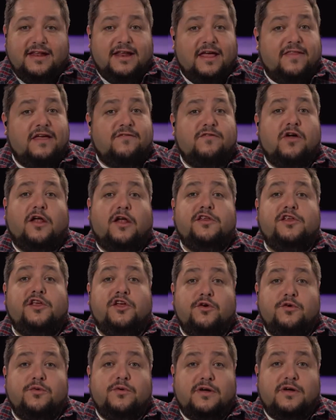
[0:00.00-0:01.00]
Now they've got
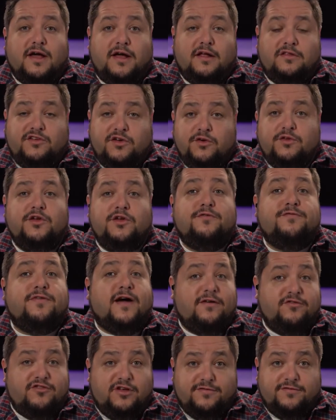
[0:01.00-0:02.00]
new uh, two new
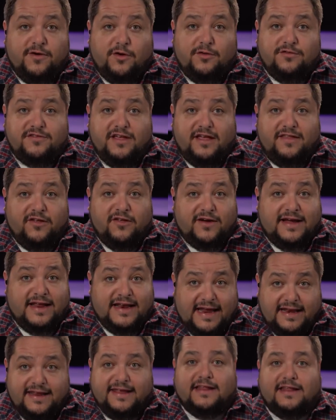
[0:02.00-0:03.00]
5G phones in their
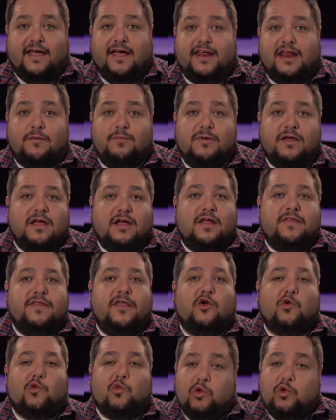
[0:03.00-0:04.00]
Canadian lineup
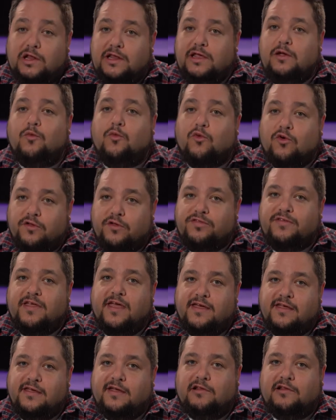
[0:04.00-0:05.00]
that are really worth
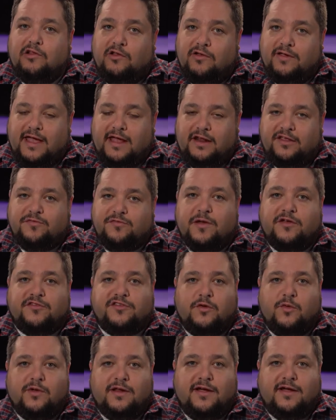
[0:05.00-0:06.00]
taking a look at,
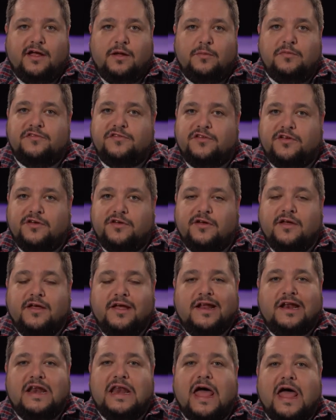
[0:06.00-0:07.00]
especially when it comes to
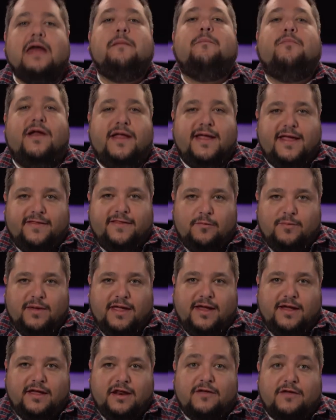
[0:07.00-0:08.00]
not breaking the
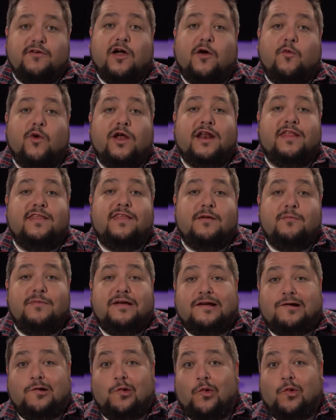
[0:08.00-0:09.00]
bank. And I've got one of
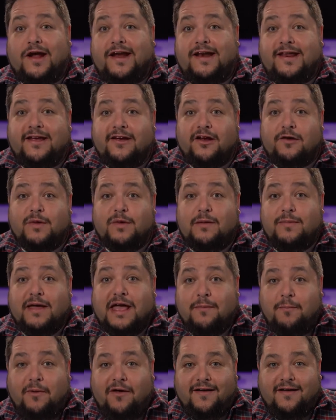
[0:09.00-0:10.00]
them right here in my
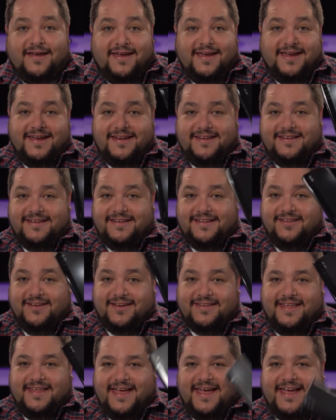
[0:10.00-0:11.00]
back pocket.
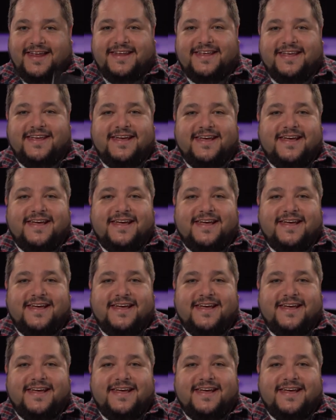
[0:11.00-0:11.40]
Look at that.